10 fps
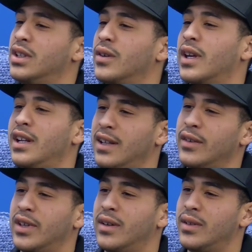located in
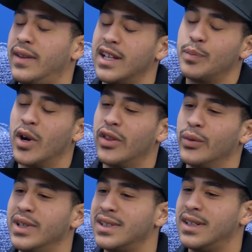downtown, and that's part of the
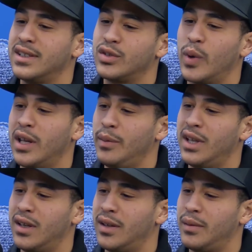reason that swayed me
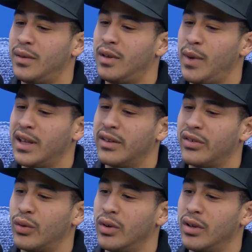to to make the
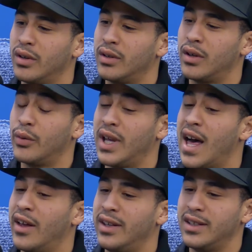store a
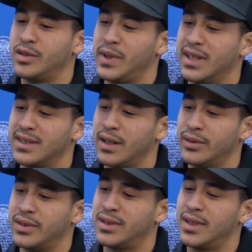reality is because I
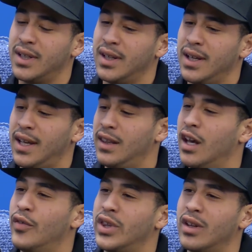was in
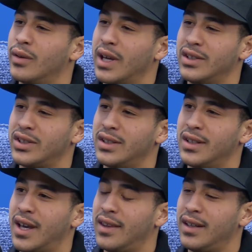love with the location.
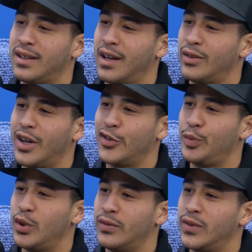I think downtown's
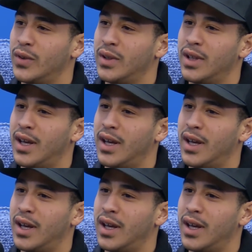beautiful. Hmm.